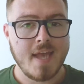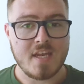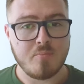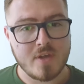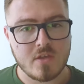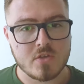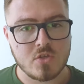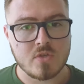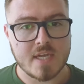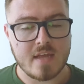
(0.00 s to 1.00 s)
And you bring those
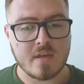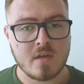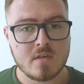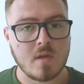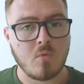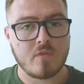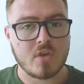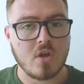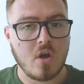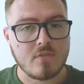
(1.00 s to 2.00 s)
two together and what have you
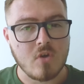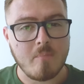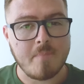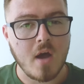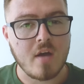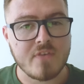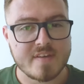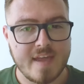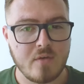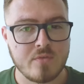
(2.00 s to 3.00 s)
got? You've got perfect
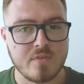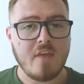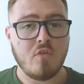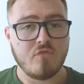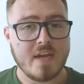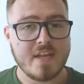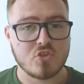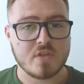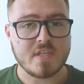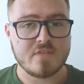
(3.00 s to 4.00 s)
health. If you've really
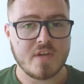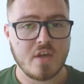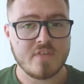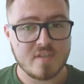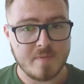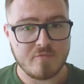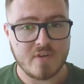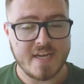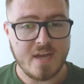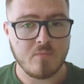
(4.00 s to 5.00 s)
enjoyed this video, this has been
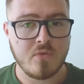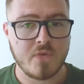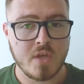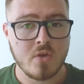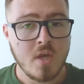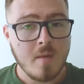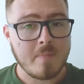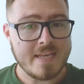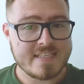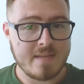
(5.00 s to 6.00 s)
really helpful for you,
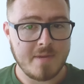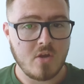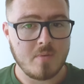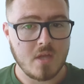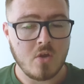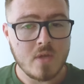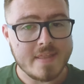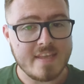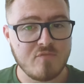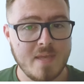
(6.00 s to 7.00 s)
please let me know below.
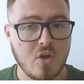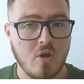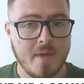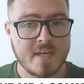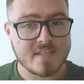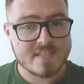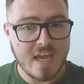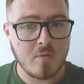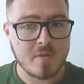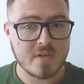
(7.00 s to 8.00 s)
Leave me a comment.
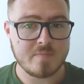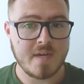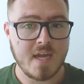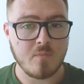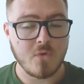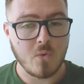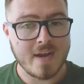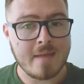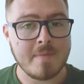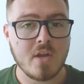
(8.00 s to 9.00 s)
Tell me that it's been helpful.
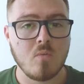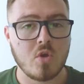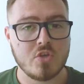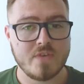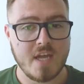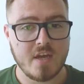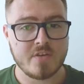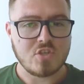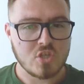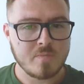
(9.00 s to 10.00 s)
Let me know what you learned.
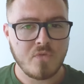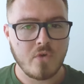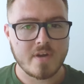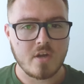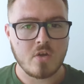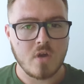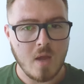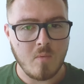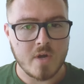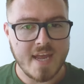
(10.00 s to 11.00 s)
Just before I go, I
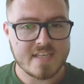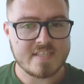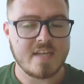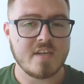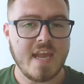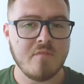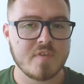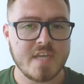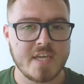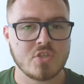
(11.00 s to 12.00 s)
want to extend an
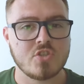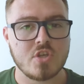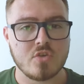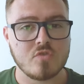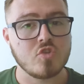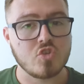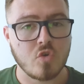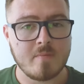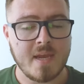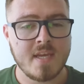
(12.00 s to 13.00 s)
invitation to you to
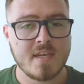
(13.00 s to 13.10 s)
join me